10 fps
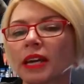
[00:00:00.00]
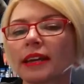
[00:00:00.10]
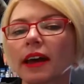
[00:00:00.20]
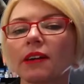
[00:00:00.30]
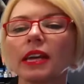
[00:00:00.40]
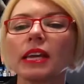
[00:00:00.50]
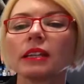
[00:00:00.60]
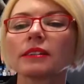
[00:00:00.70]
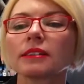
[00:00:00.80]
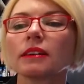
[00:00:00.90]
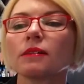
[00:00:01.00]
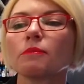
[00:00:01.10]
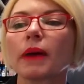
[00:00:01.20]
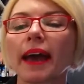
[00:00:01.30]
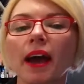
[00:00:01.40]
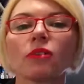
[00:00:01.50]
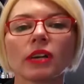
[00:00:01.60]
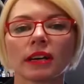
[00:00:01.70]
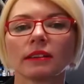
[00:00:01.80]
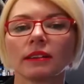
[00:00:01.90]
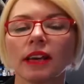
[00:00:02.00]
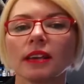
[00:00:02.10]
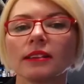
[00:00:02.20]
Now, it's powder. It